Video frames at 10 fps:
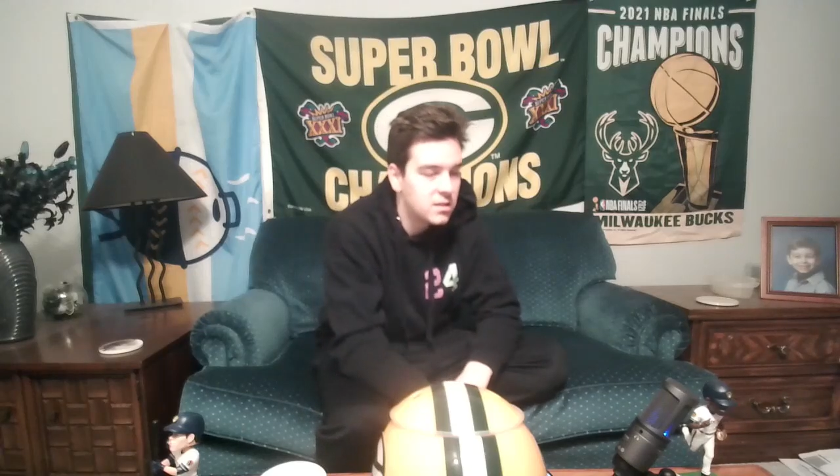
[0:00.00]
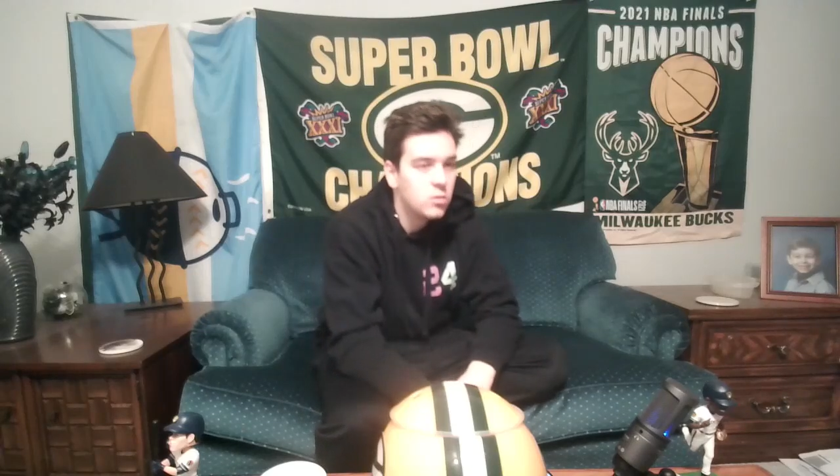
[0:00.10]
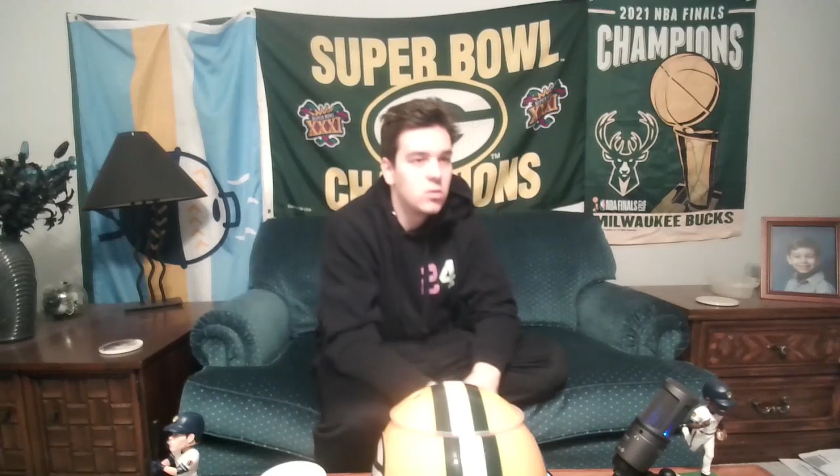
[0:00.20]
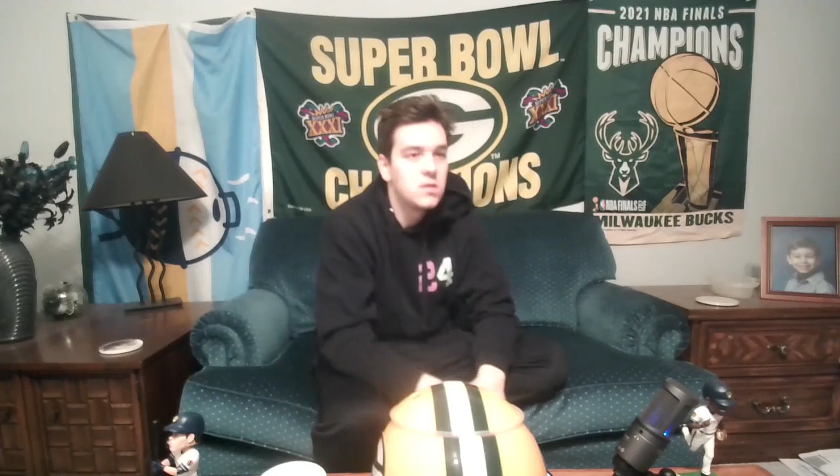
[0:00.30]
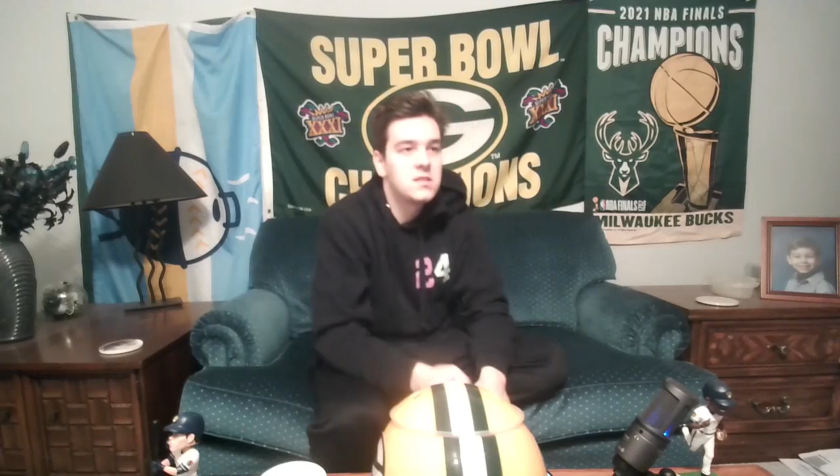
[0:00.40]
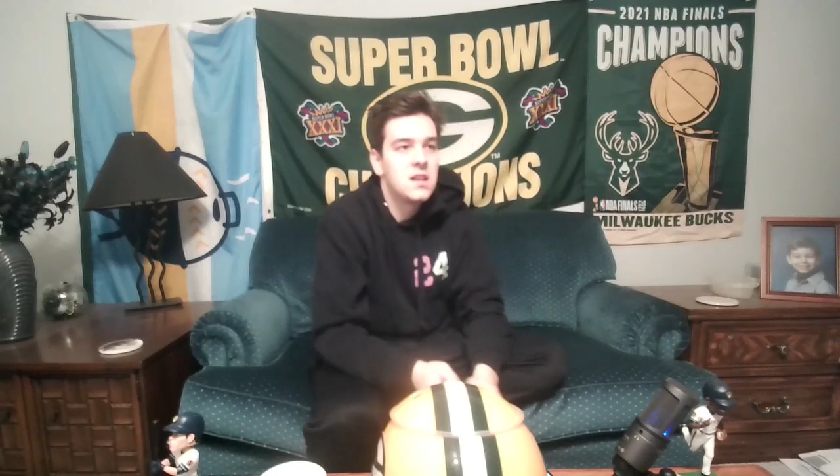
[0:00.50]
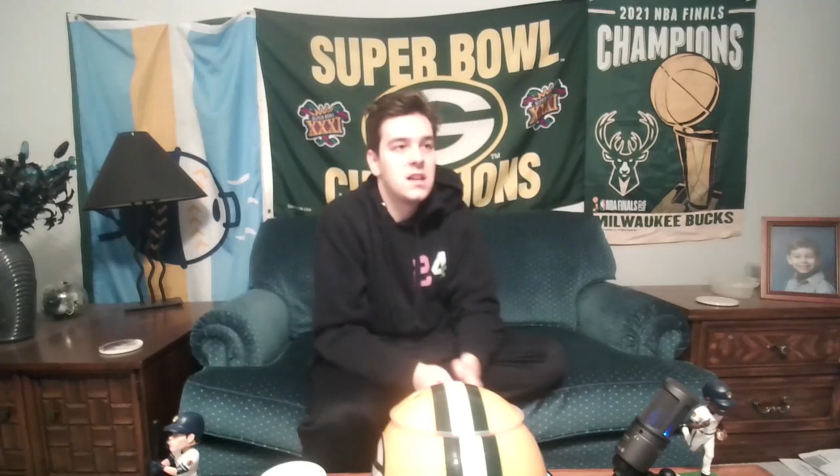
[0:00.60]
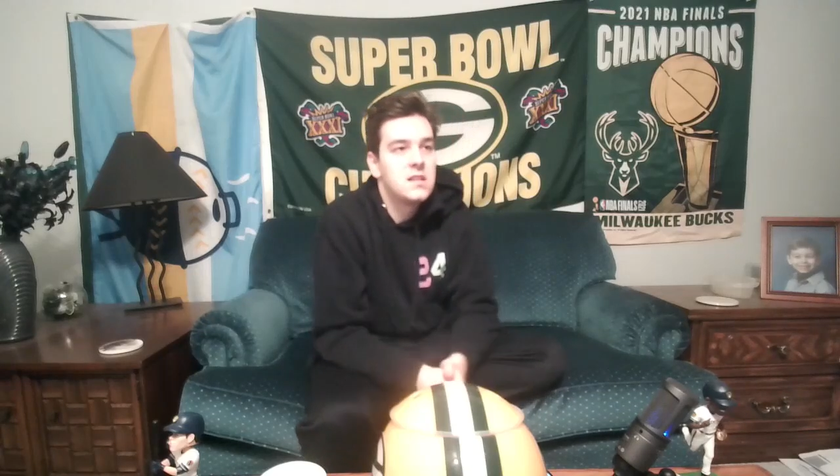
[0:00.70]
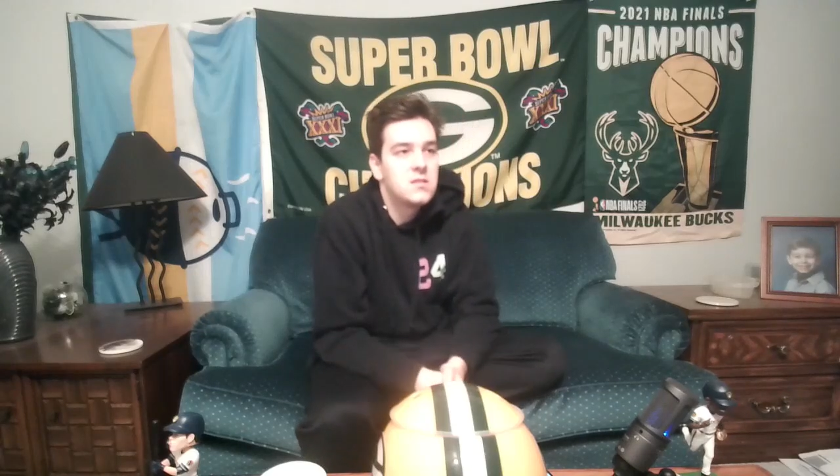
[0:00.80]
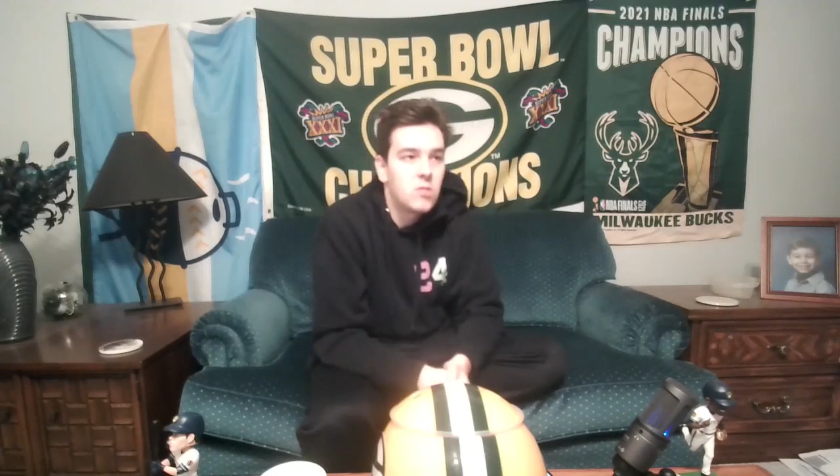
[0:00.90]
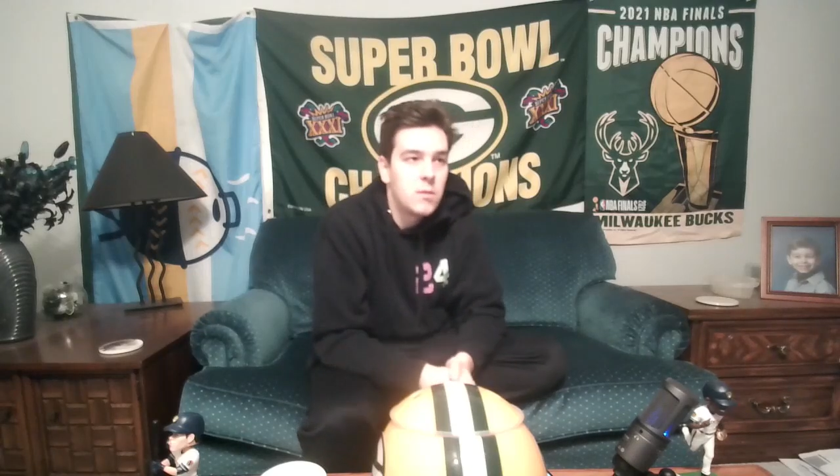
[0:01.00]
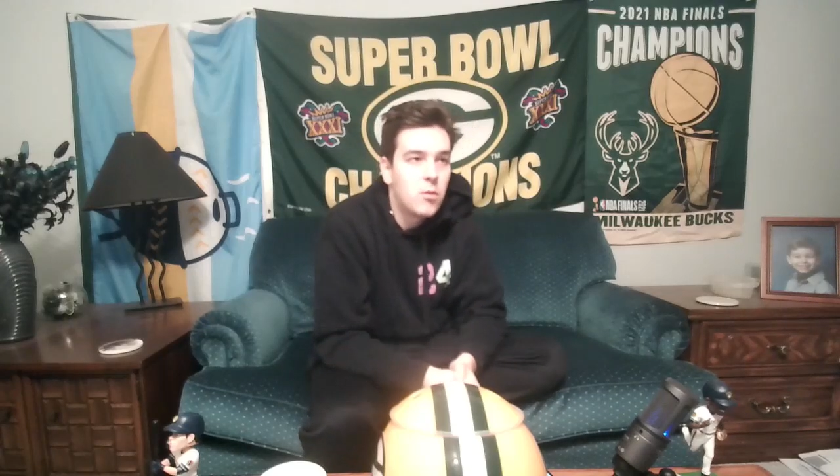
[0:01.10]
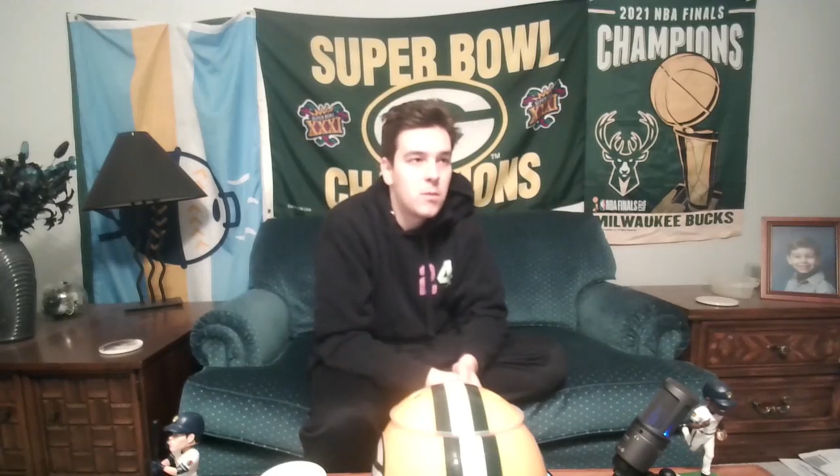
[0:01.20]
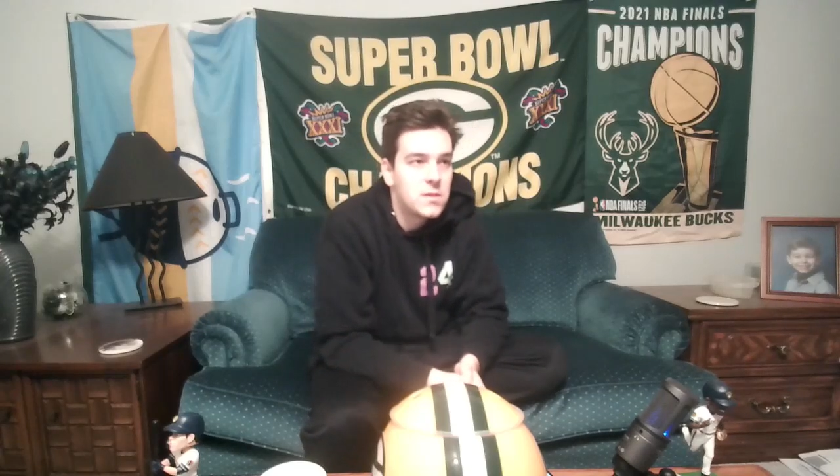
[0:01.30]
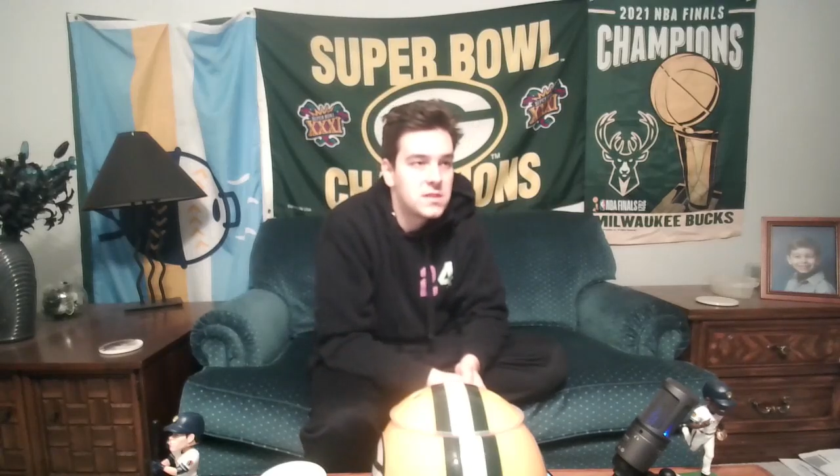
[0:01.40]
you wouldn't say his
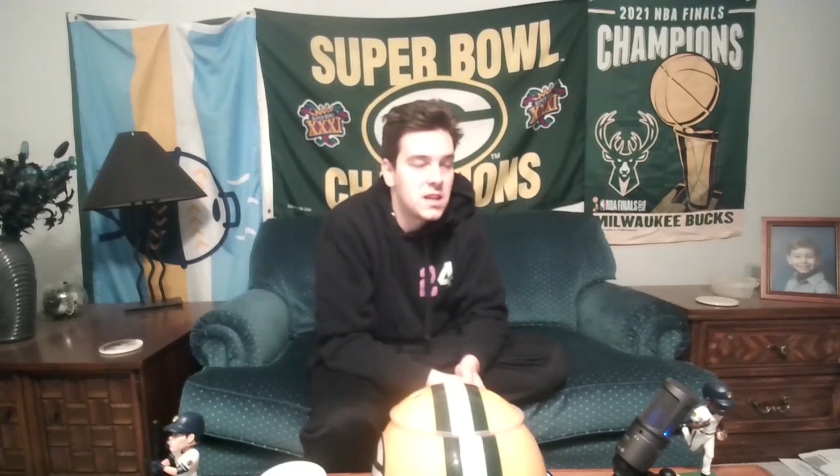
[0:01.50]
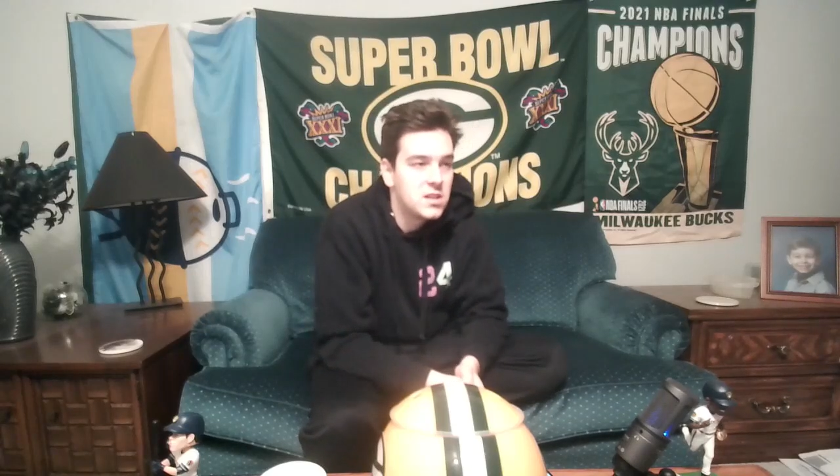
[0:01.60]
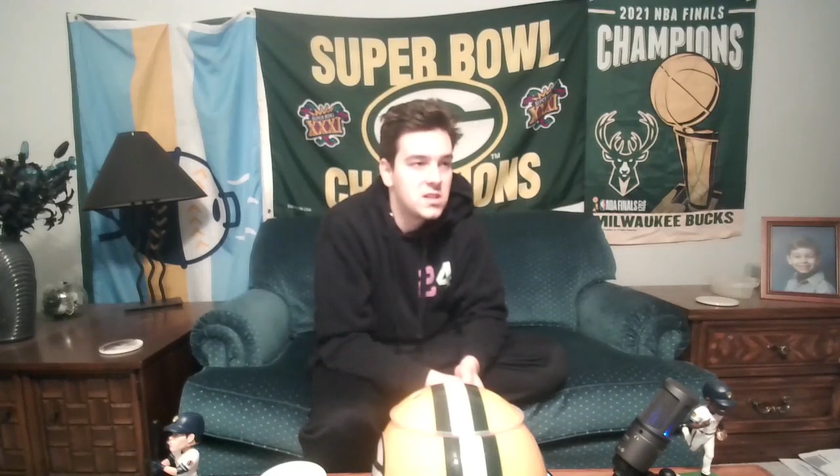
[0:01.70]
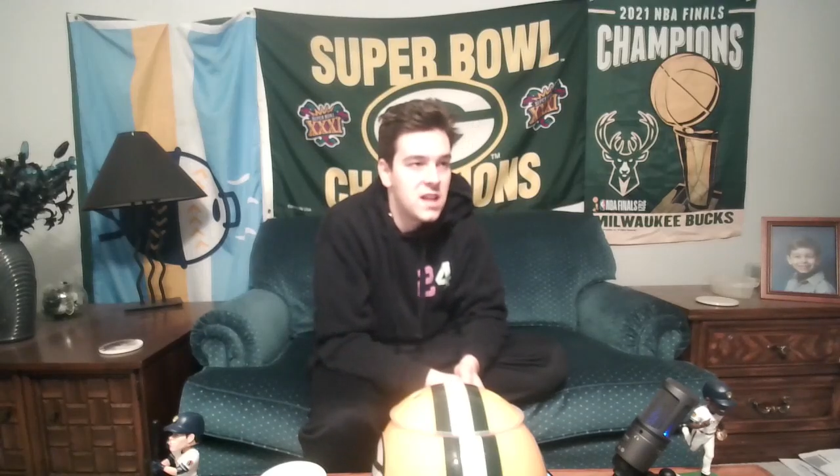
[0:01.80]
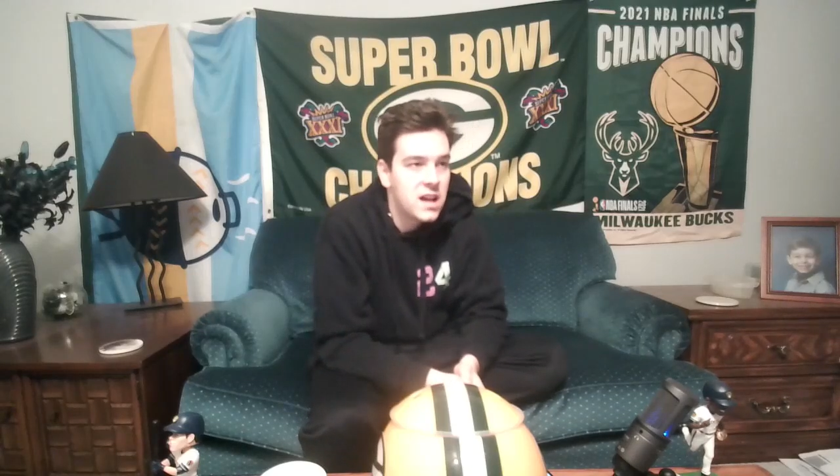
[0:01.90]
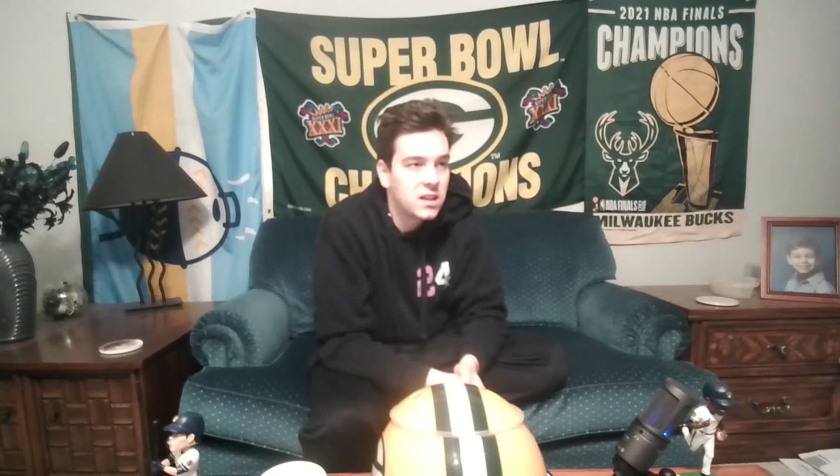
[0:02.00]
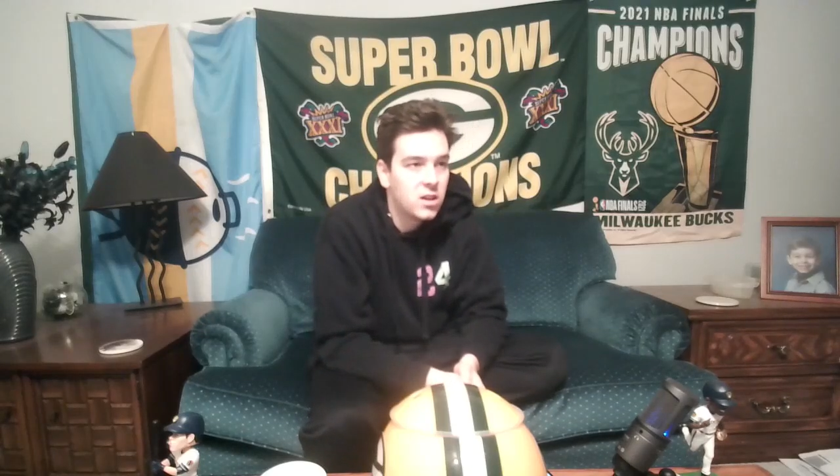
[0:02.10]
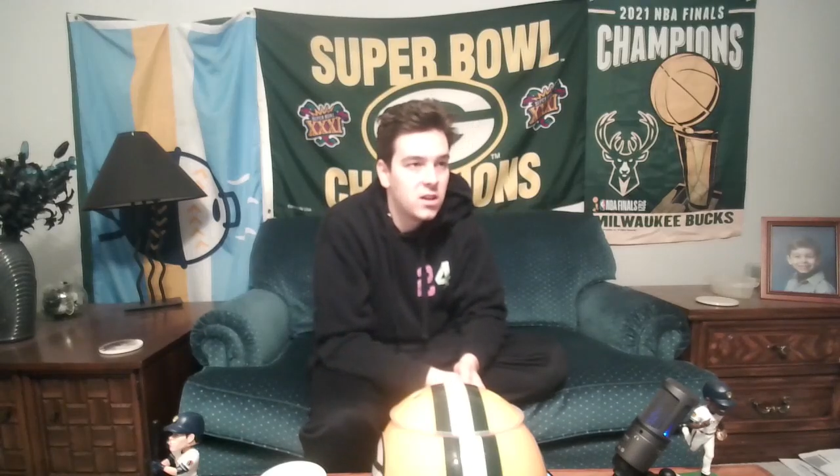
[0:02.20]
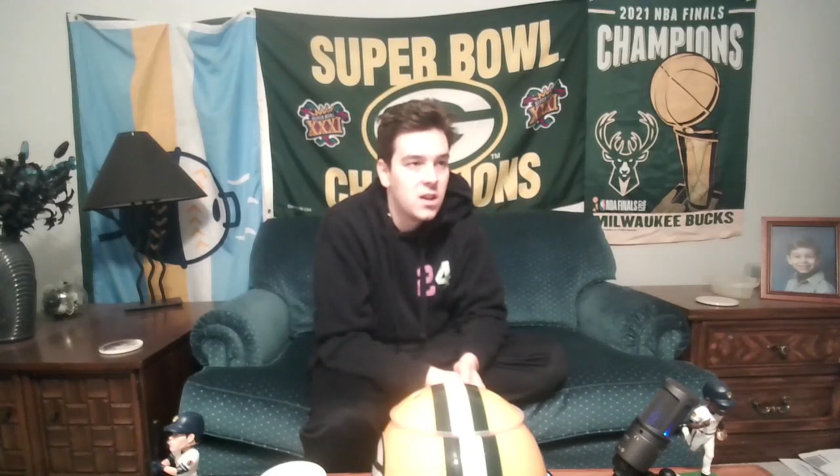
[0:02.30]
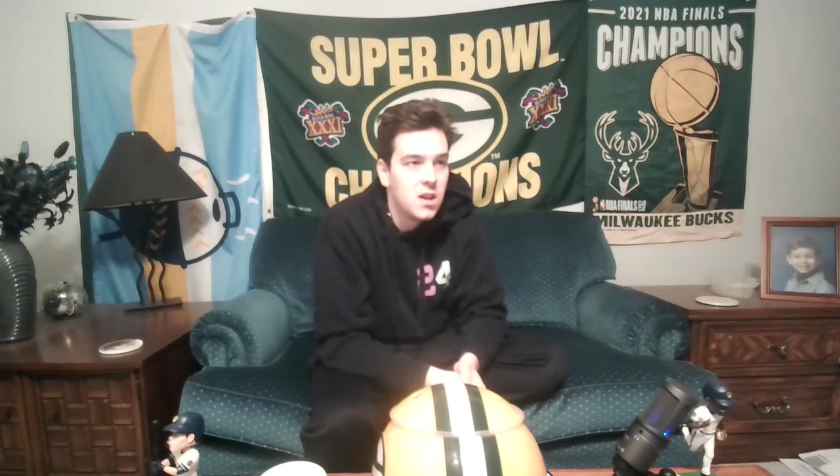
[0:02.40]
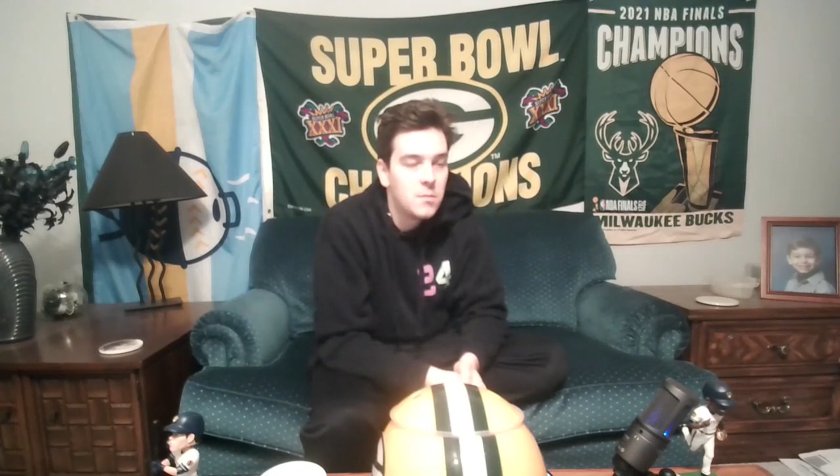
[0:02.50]
3-point percentage is that good,